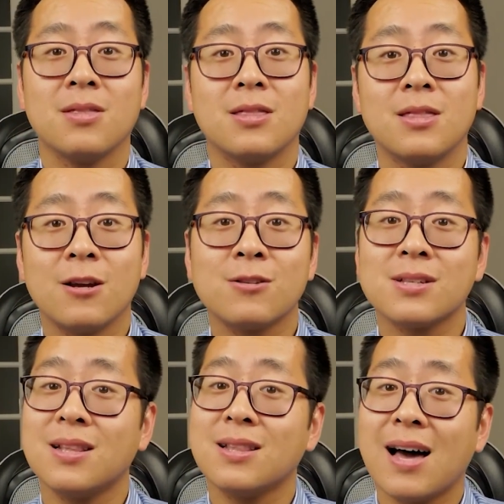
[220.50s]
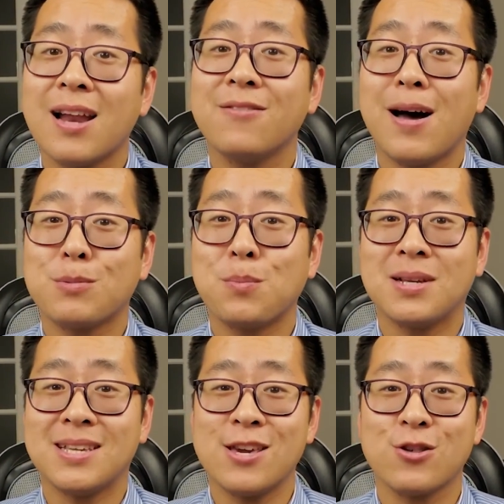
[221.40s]
There's a lot of
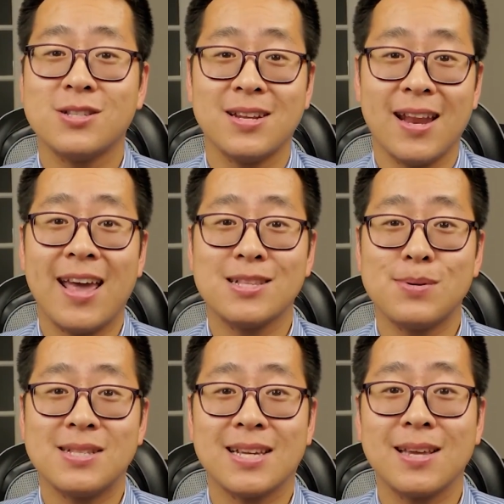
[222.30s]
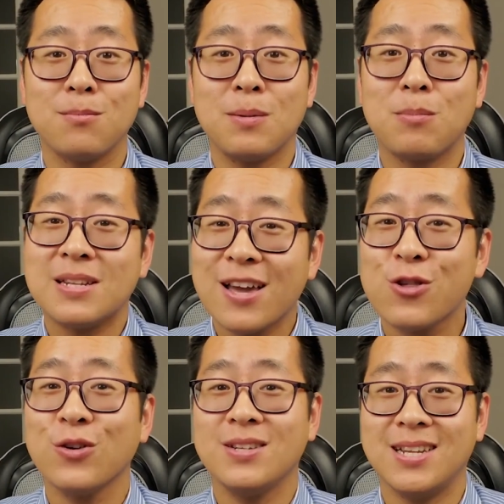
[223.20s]
optimizations and enhancements that can be
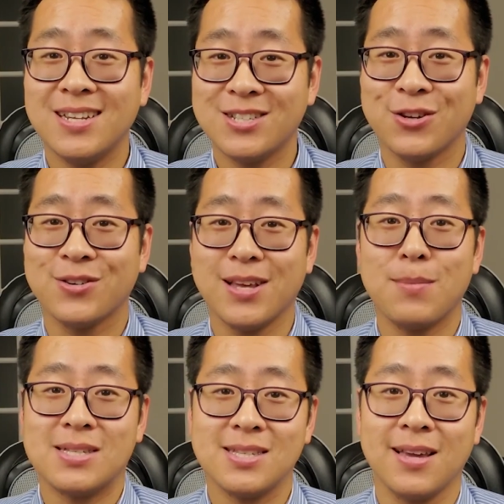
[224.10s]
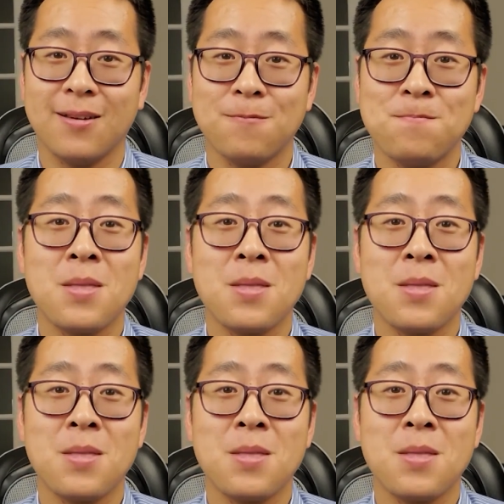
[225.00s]
potentially done to your DMSC,